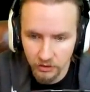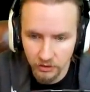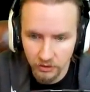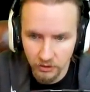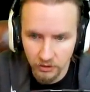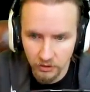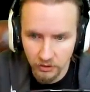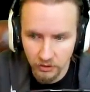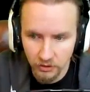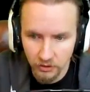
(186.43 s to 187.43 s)
And
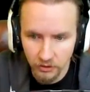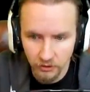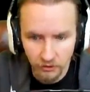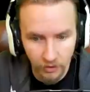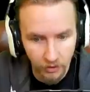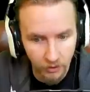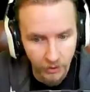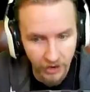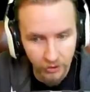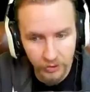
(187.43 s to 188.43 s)
bonds.
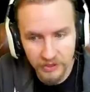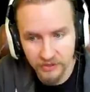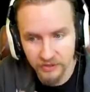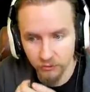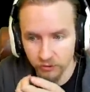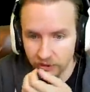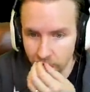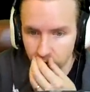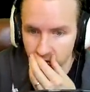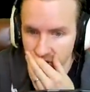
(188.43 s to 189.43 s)
Now this is a really
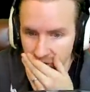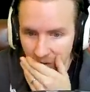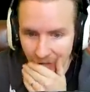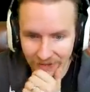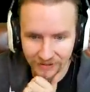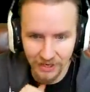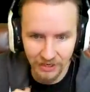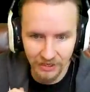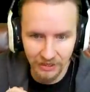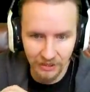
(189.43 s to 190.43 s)
interesting one. They're
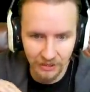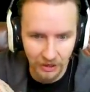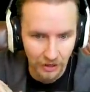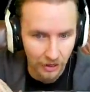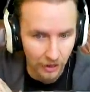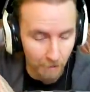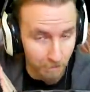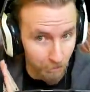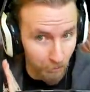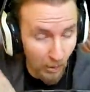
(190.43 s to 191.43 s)
selling
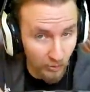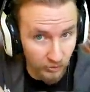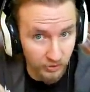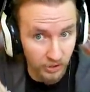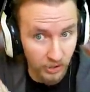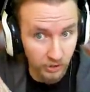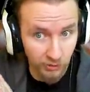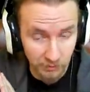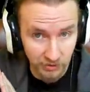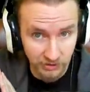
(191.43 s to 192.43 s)
bond
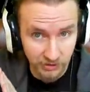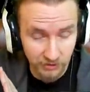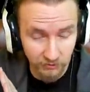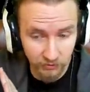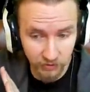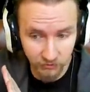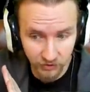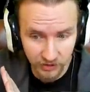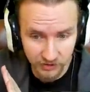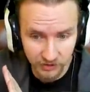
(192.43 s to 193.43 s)
equipment for the
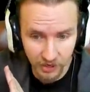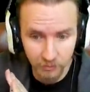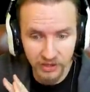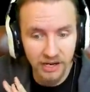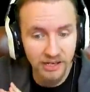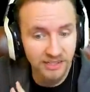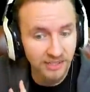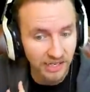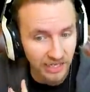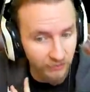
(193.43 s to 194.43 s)
first time, but they are
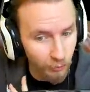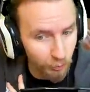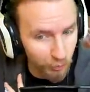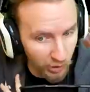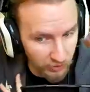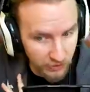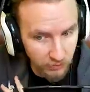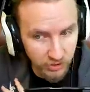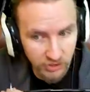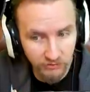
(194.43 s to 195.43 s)
selling it for bonds,
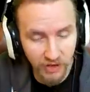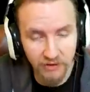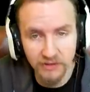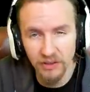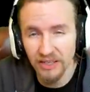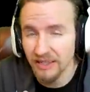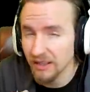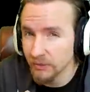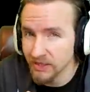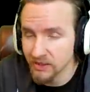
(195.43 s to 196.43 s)
which is fair. It's not like they're
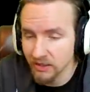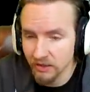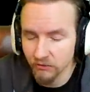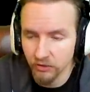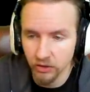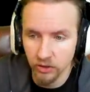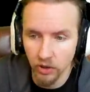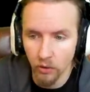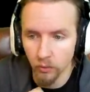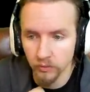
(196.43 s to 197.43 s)
going to be selling it for
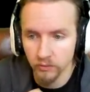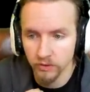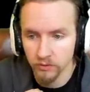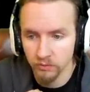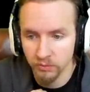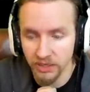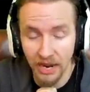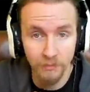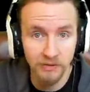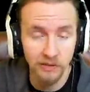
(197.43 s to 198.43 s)
gold, which would be
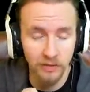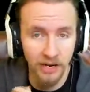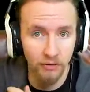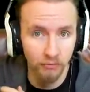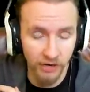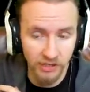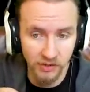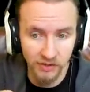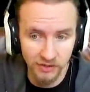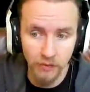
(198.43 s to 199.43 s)
absolutely
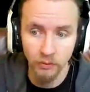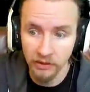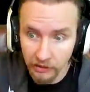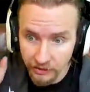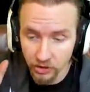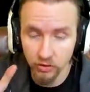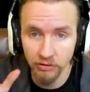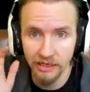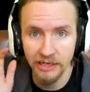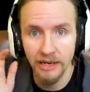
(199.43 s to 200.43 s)
outrageous, because that would
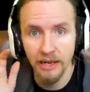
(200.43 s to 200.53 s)
literally